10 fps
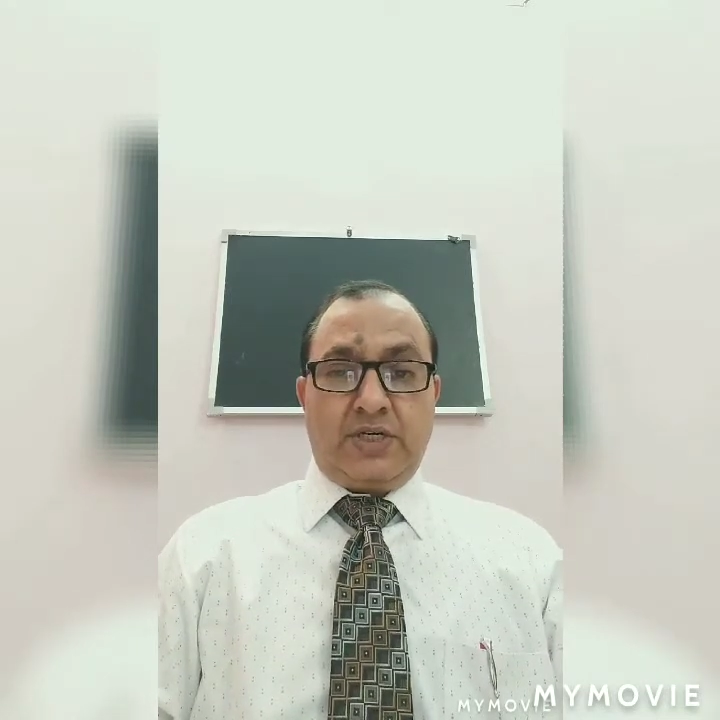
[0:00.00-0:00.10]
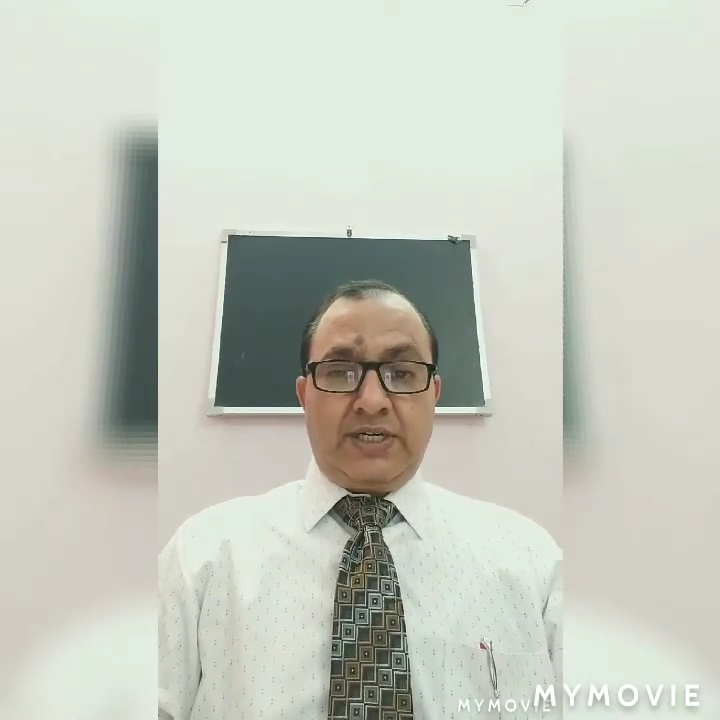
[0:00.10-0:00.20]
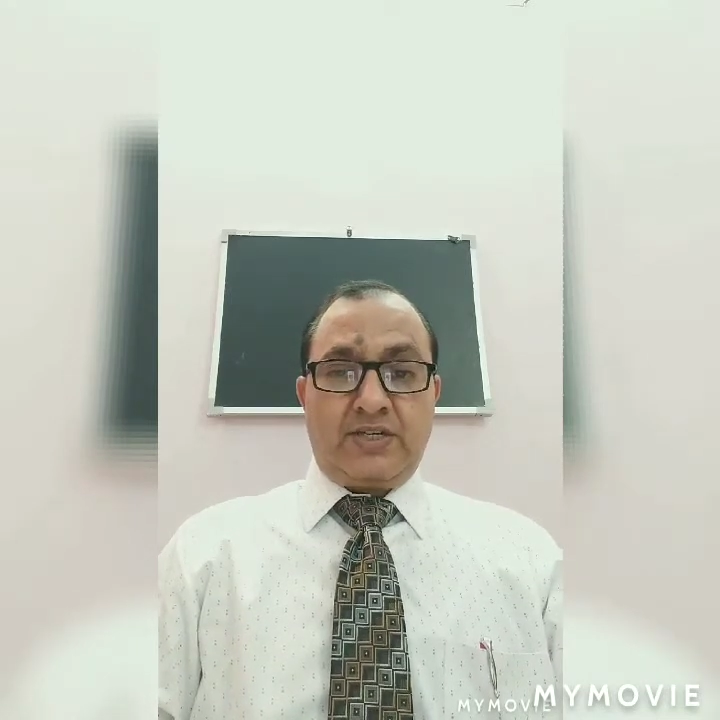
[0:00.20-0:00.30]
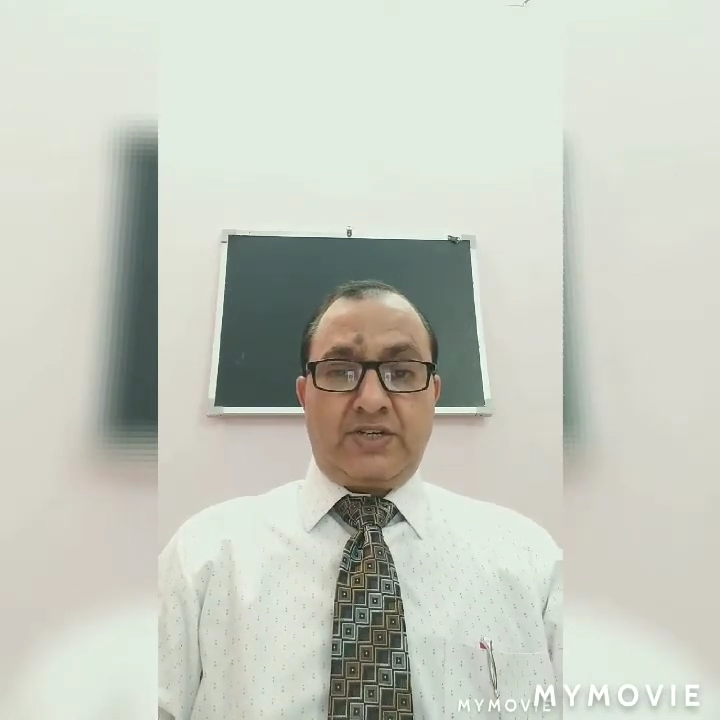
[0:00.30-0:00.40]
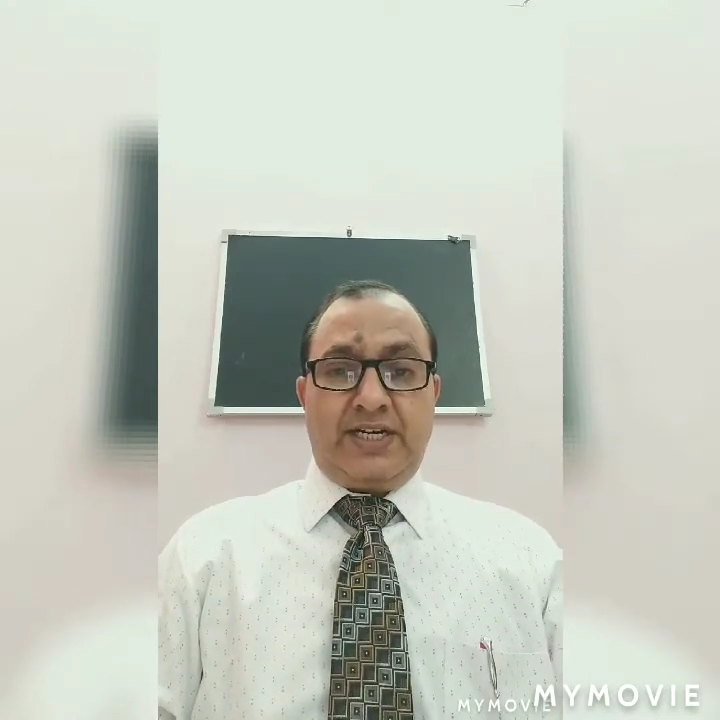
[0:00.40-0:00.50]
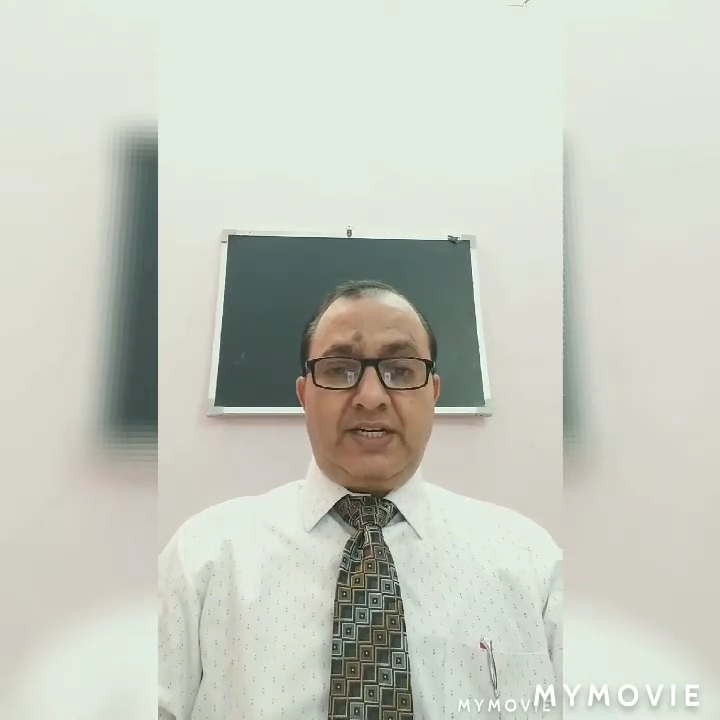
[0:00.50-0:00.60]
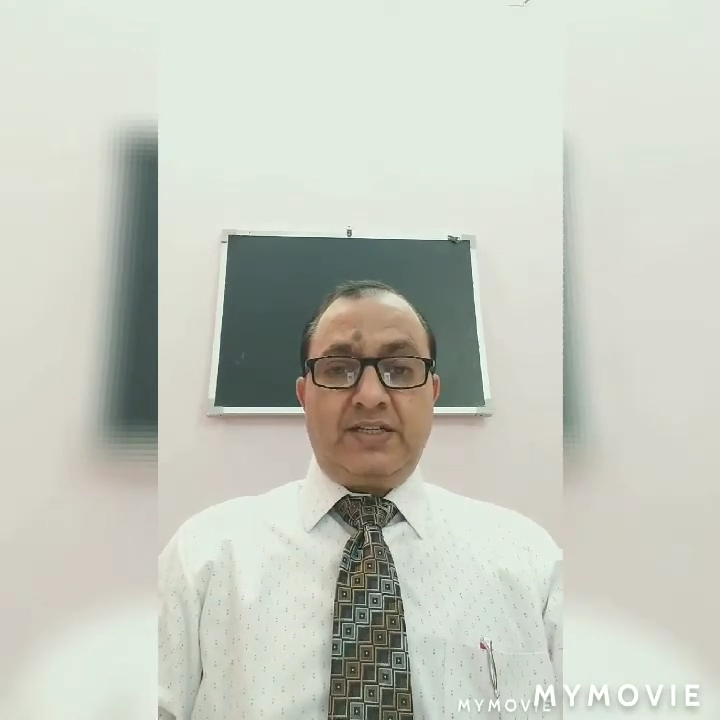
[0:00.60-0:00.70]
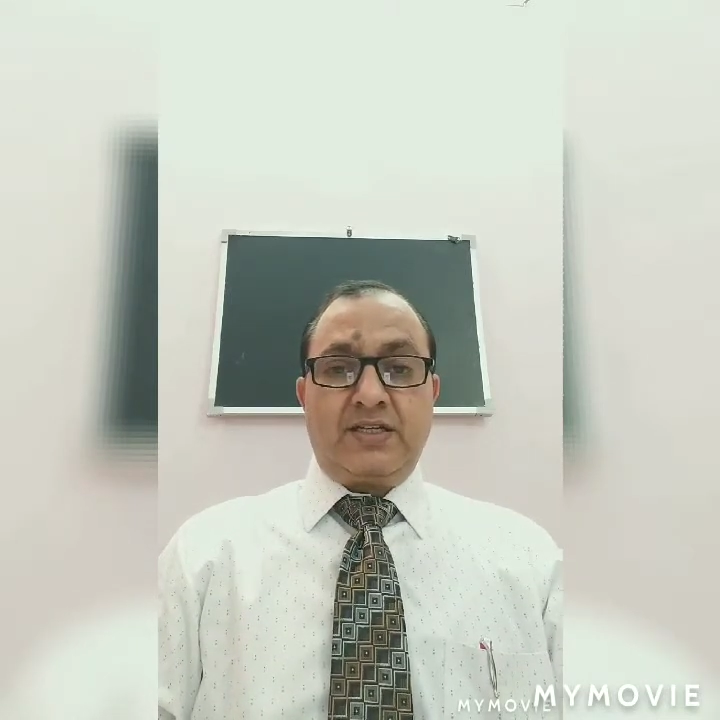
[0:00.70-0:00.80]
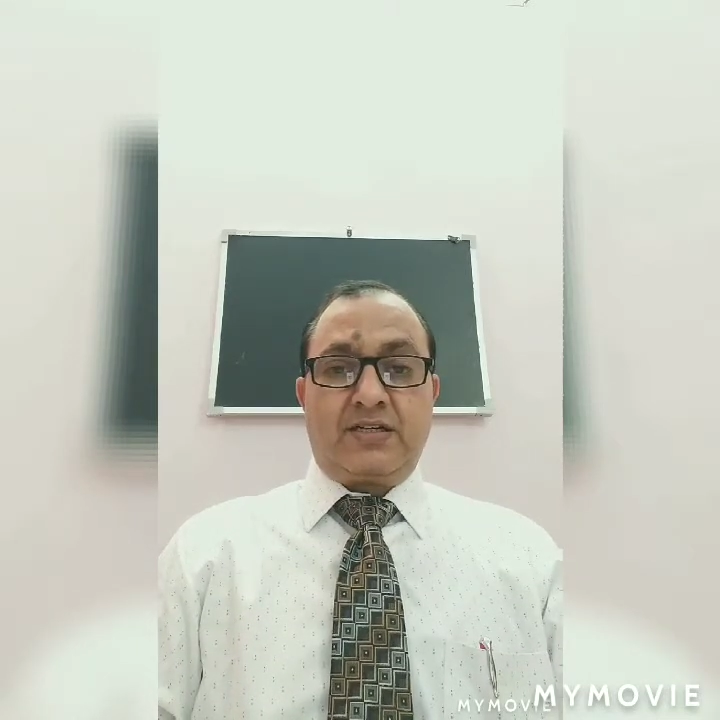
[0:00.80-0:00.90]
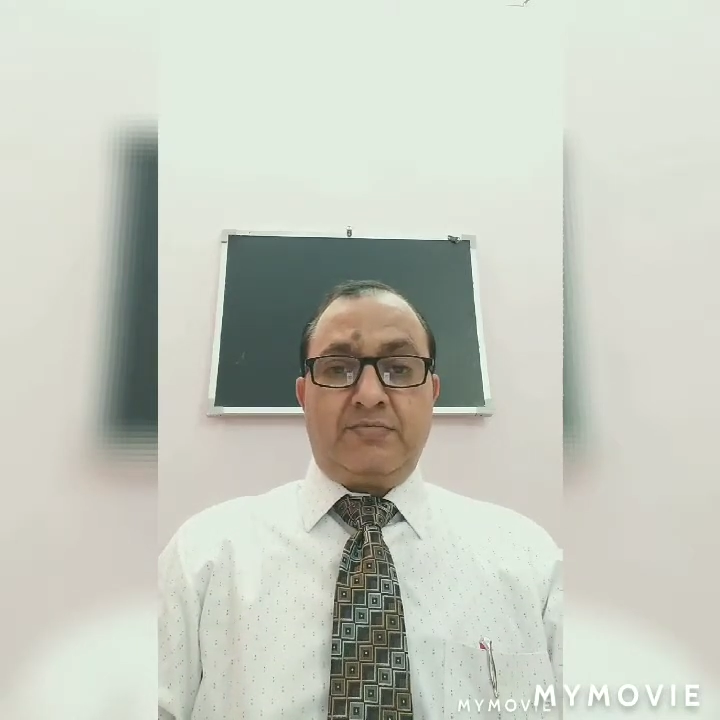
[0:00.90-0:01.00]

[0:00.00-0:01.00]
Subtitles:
understand the